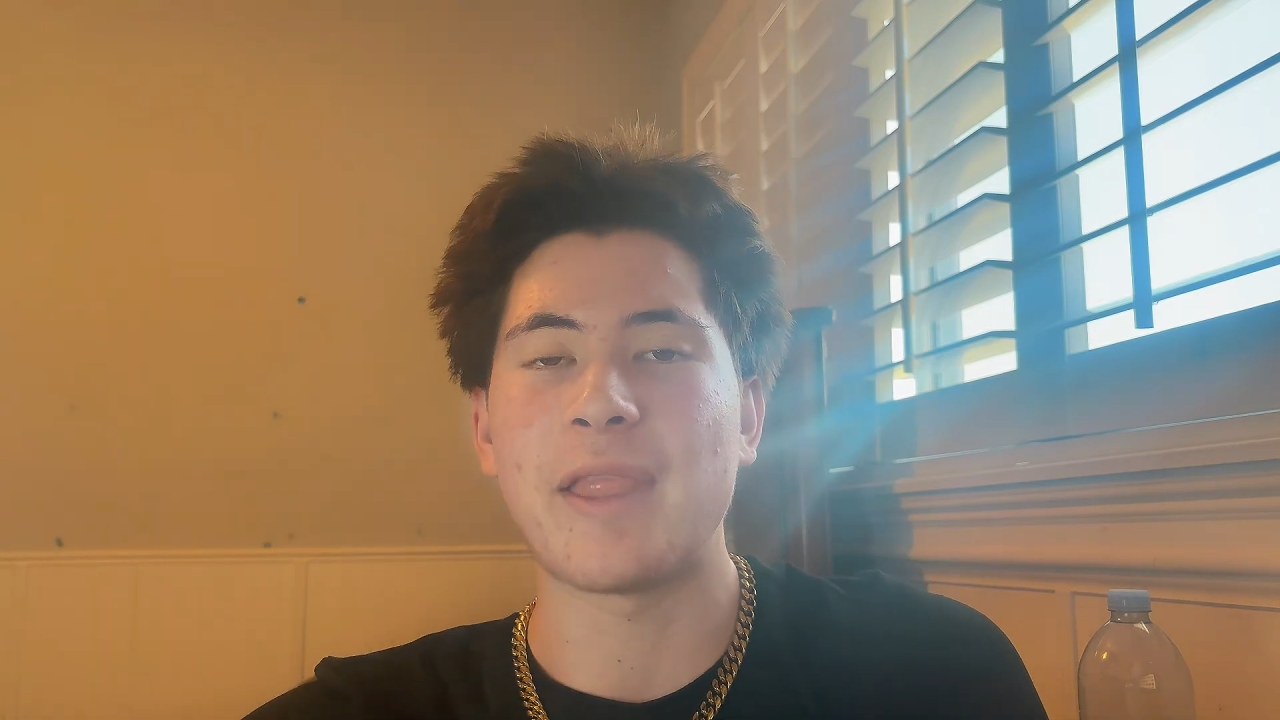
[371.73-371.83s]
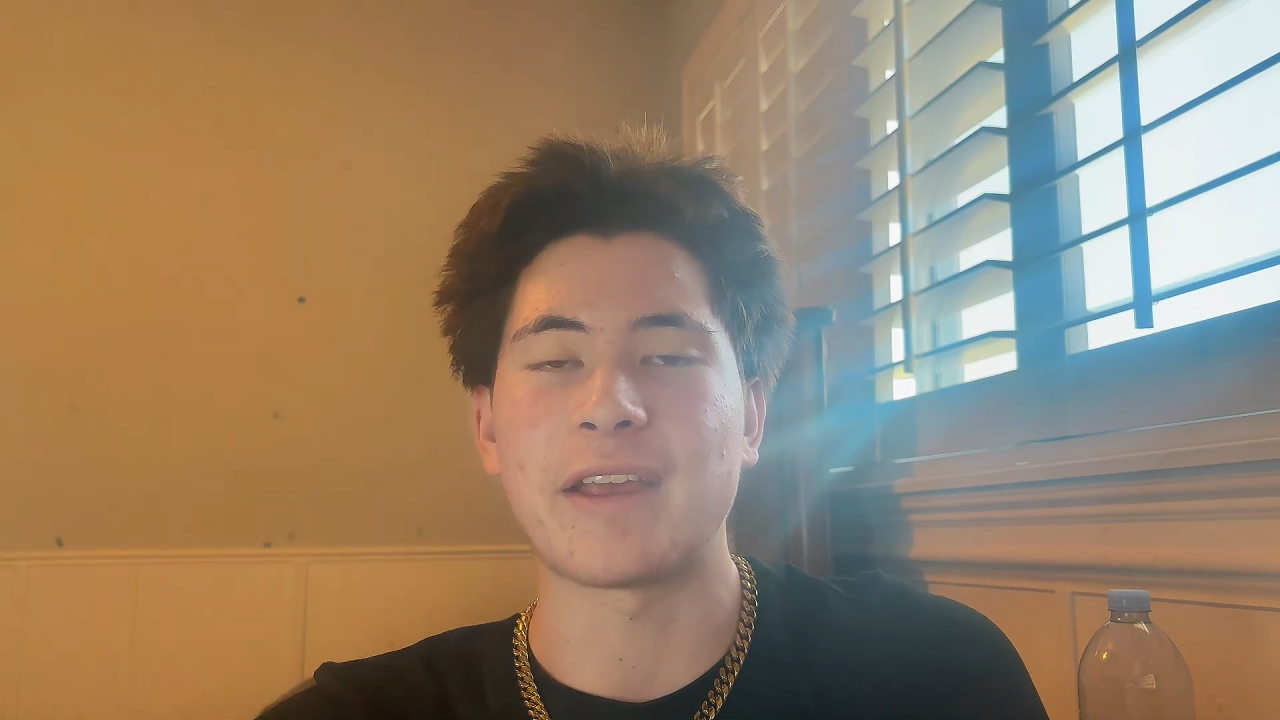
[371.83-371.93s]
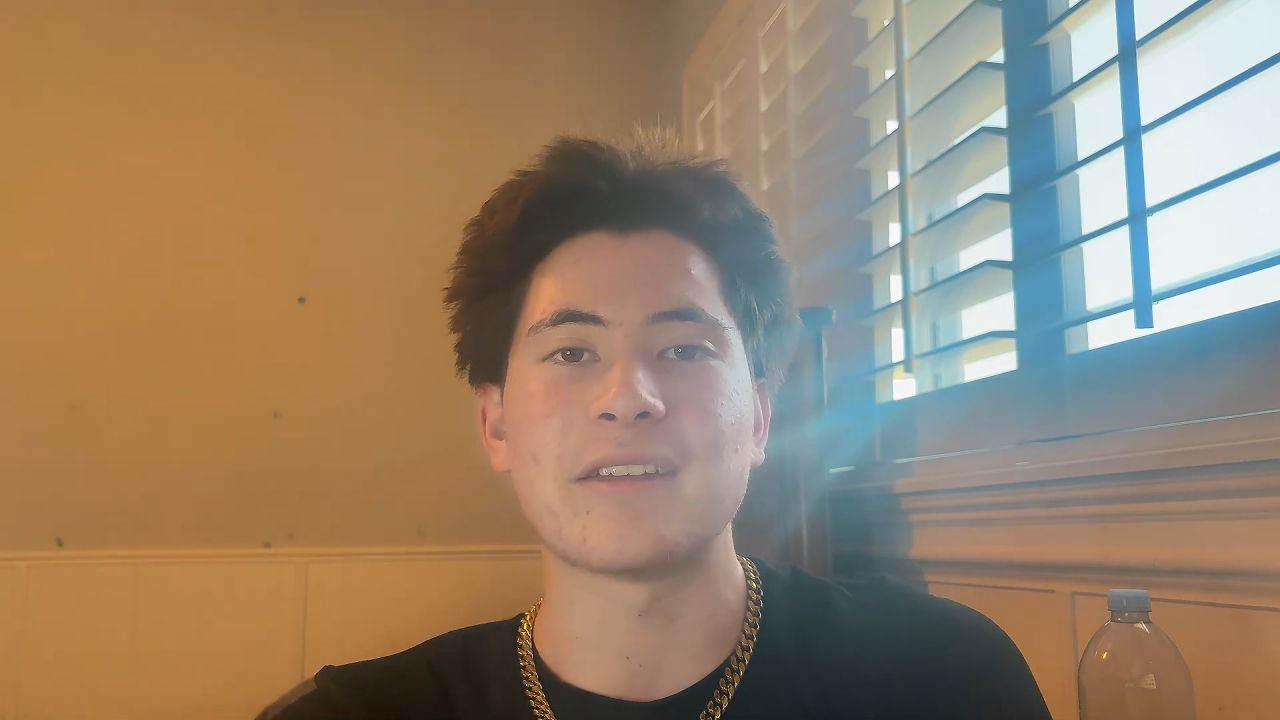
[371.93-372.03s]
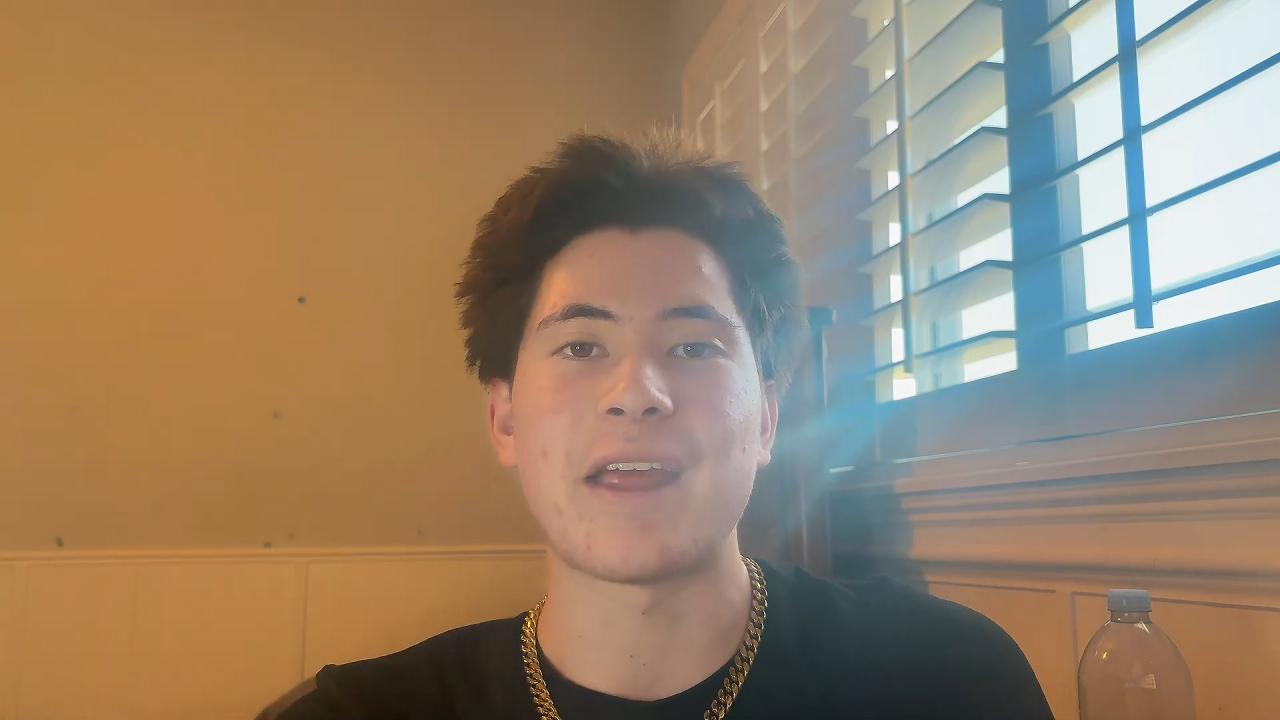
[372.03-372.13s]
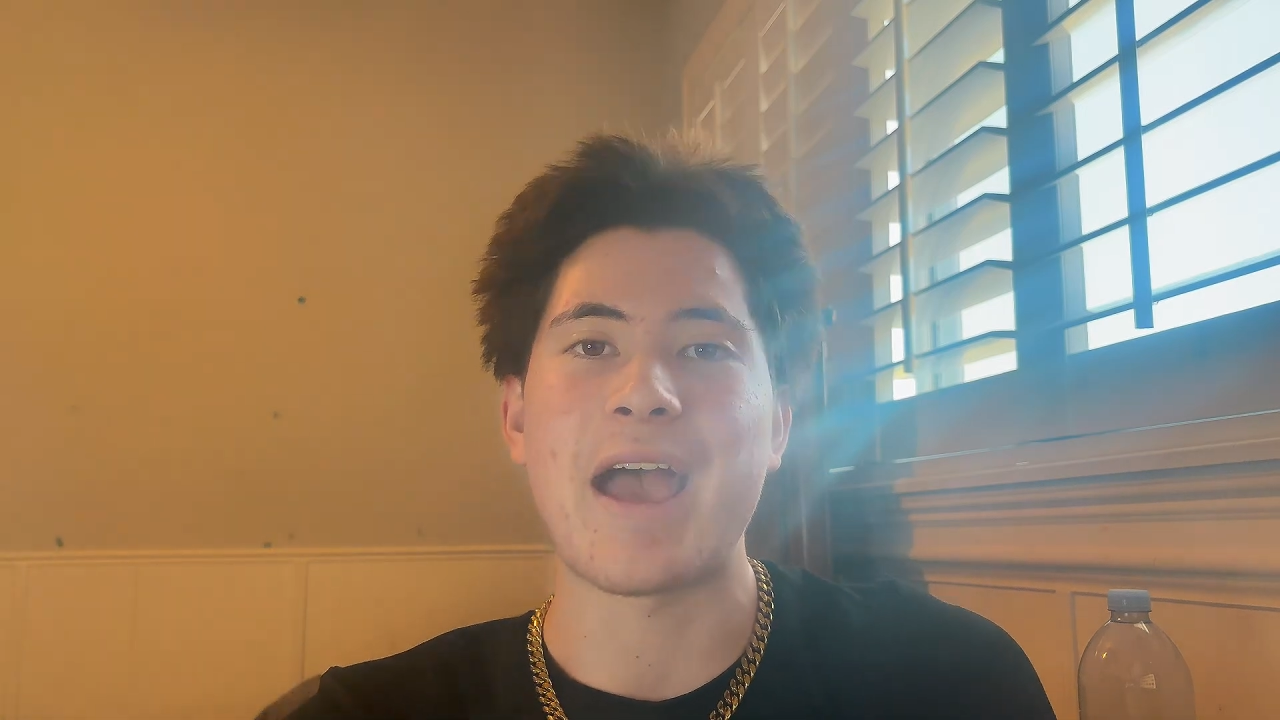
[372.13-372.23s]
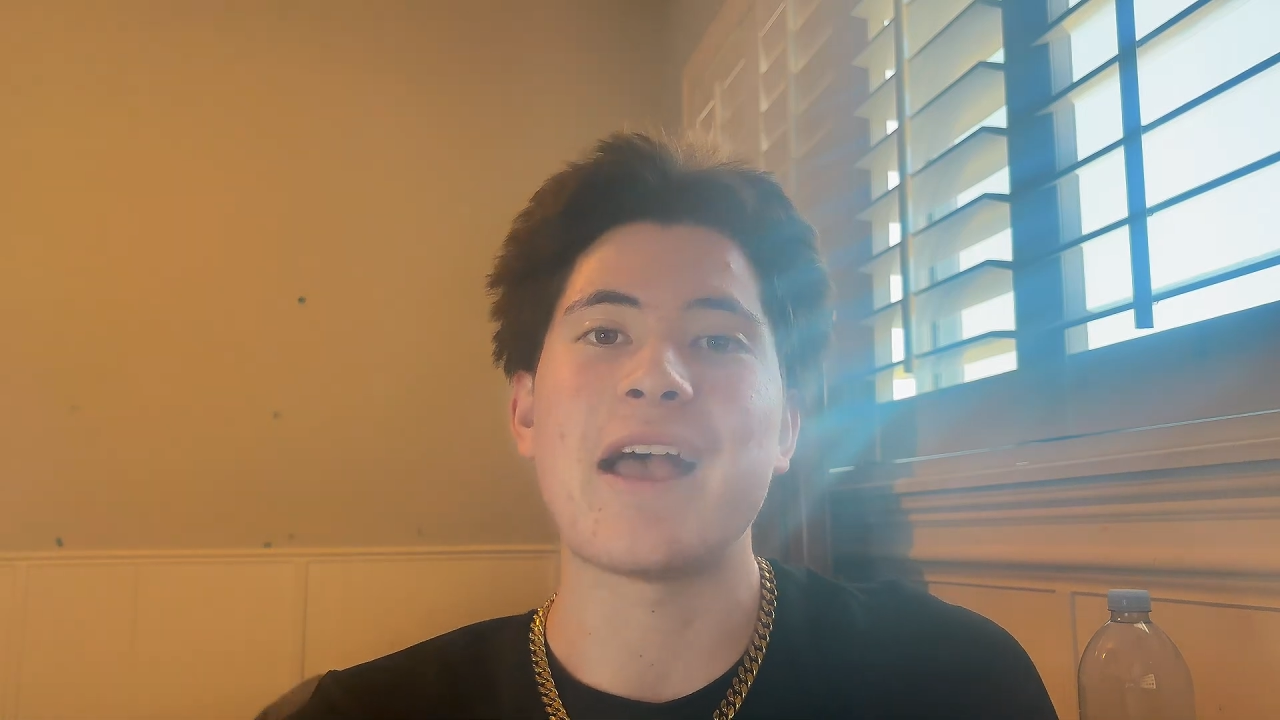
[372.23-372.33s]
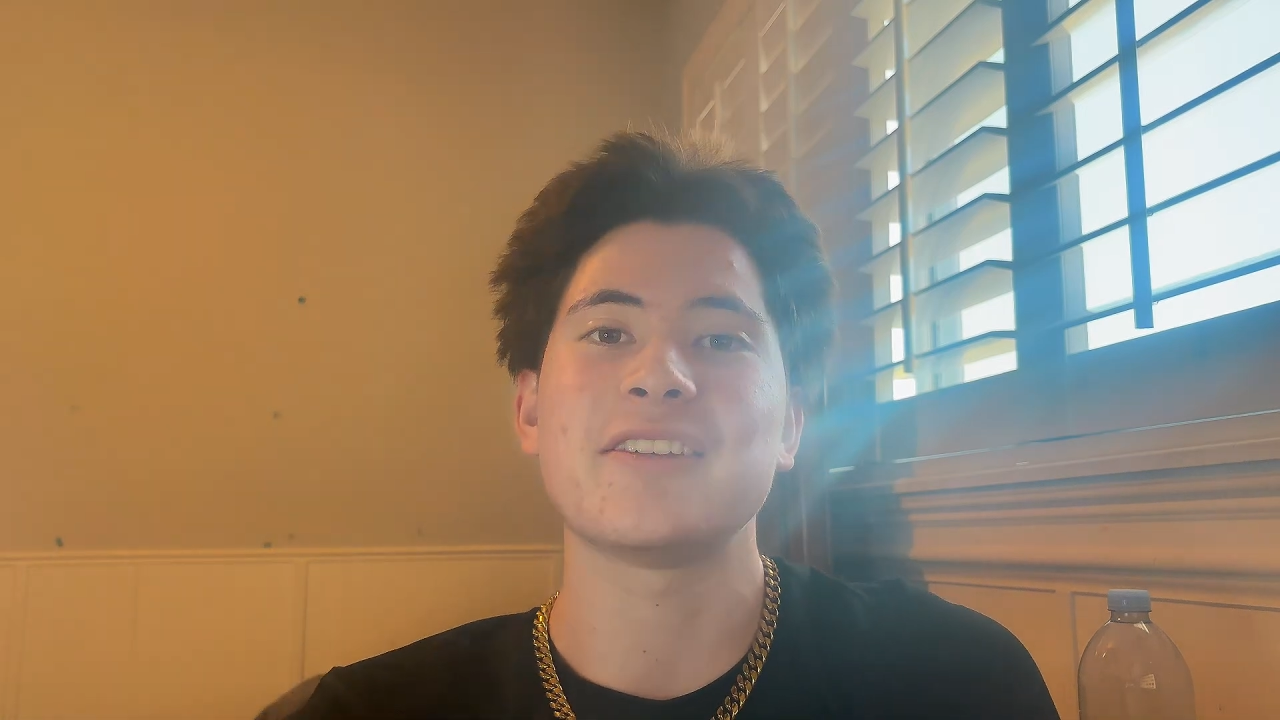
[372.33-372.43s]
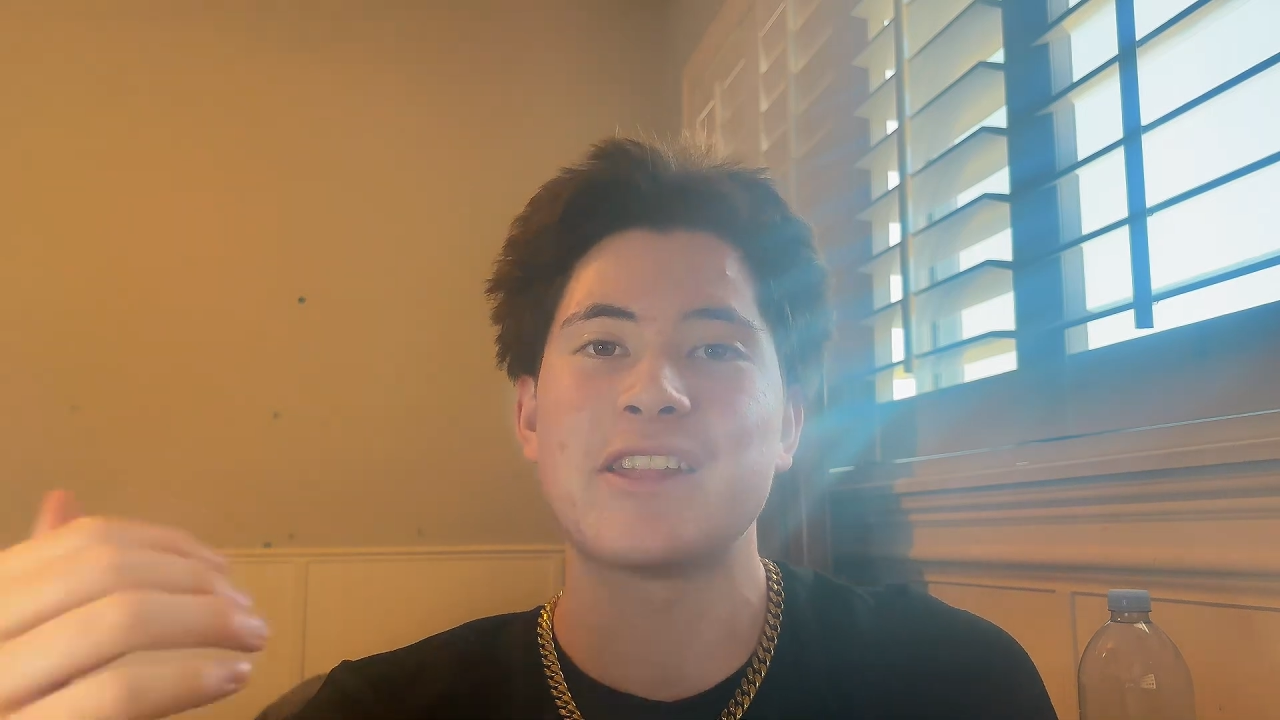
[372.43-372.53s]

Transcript: like dead ass.